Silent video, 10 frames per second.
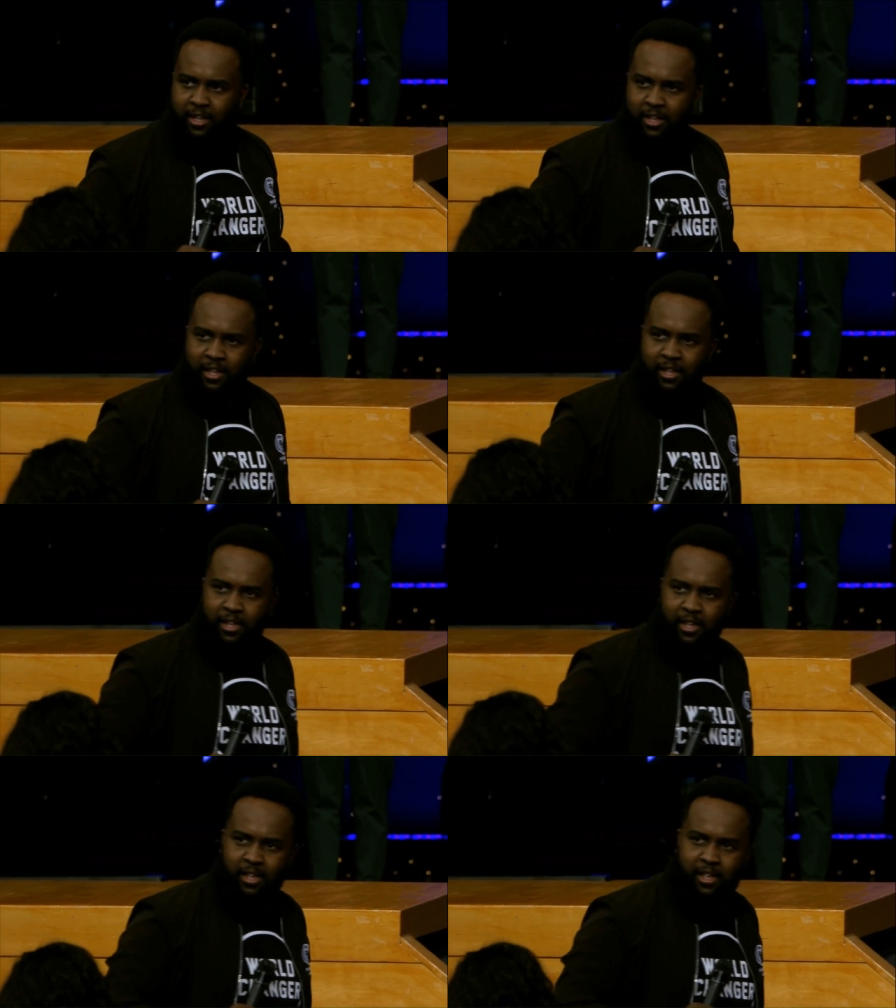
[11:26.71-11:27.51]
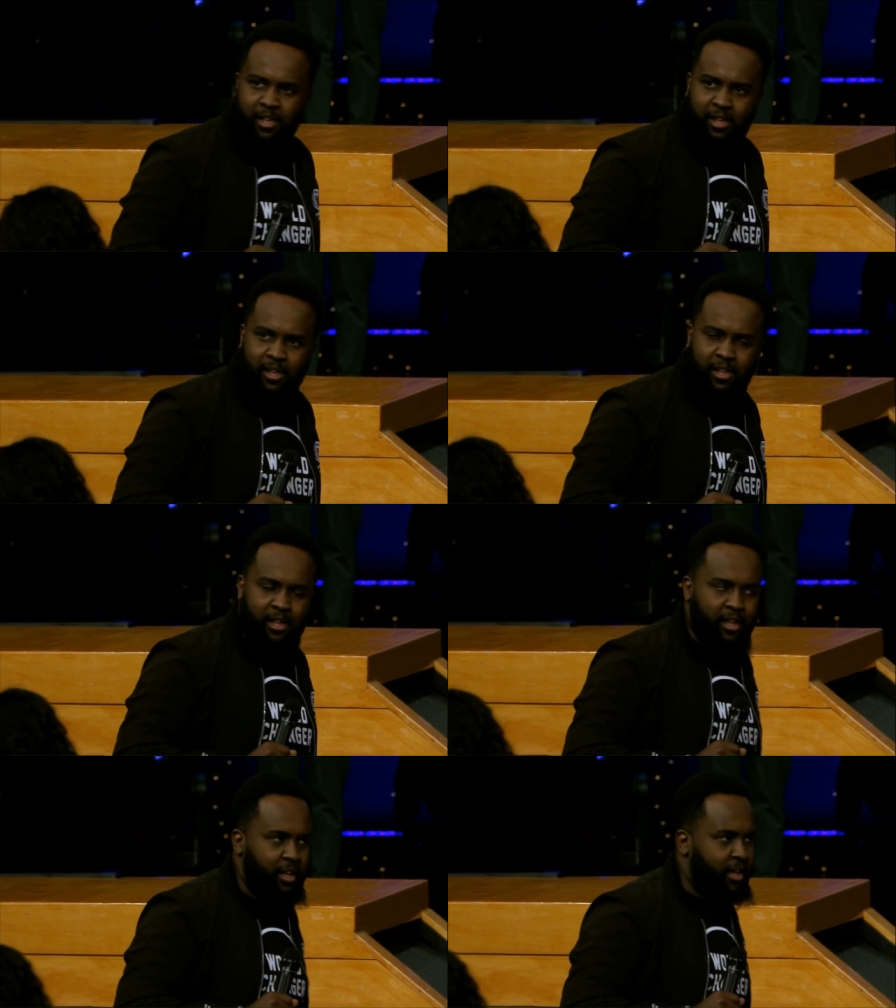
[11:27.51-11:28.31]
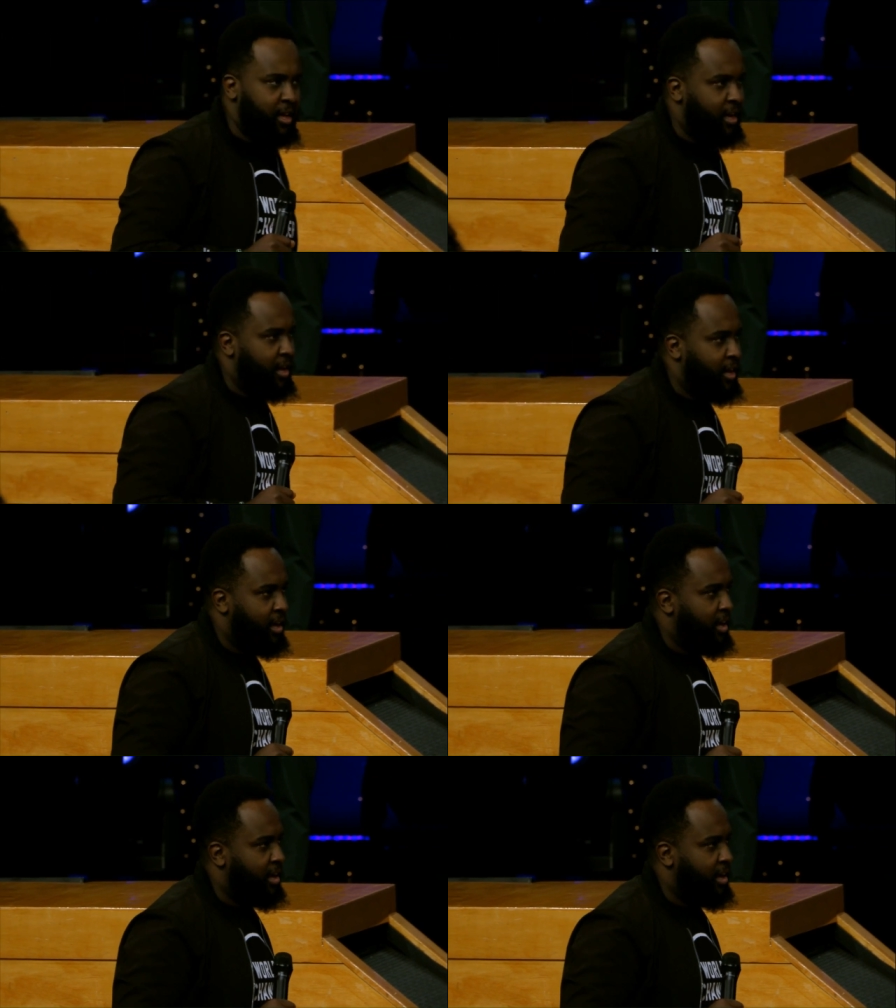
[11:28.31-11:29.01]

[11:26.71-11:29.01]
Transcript: Right, right, amen.